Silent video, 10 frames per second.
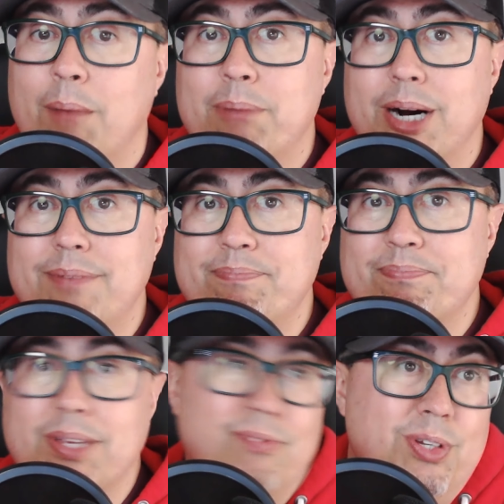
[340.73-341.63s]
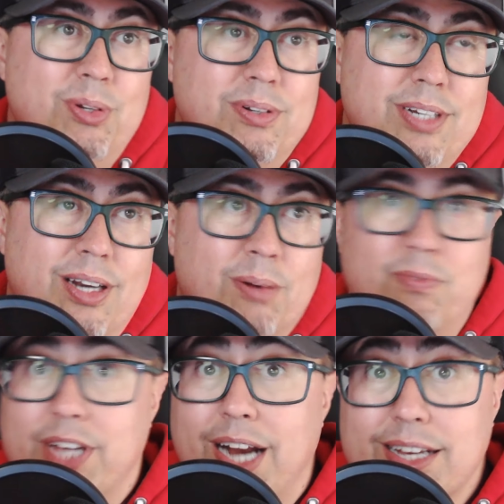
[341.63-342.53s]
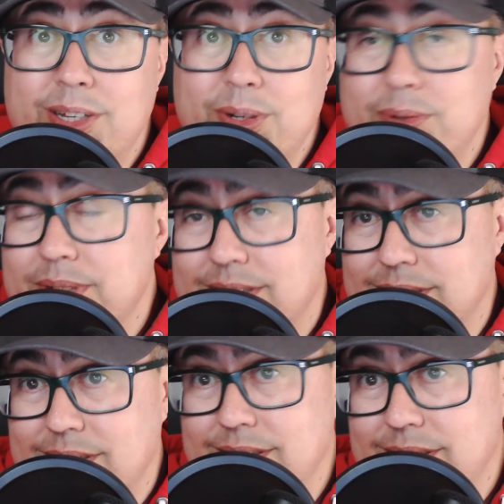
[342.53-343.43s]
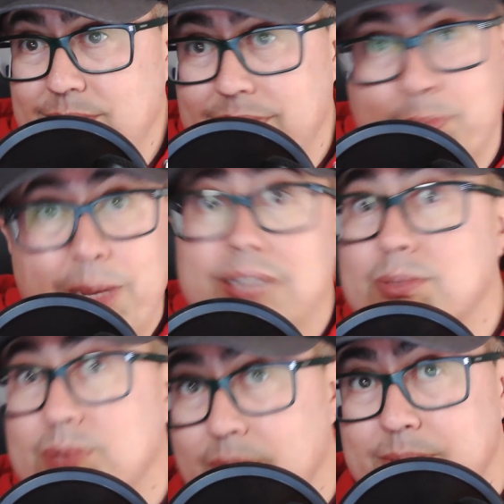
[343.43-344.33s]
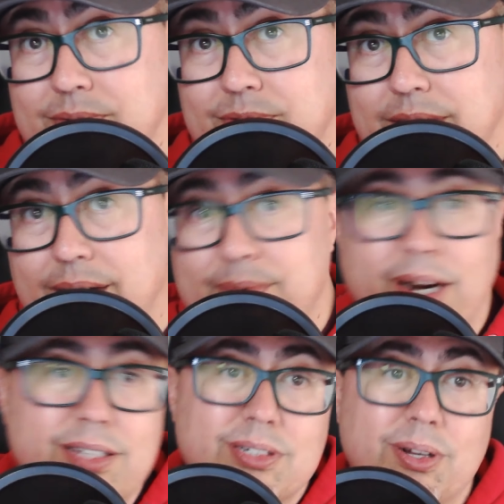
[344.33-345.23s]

But if vidIQ, you have to pay a subscription for that, right?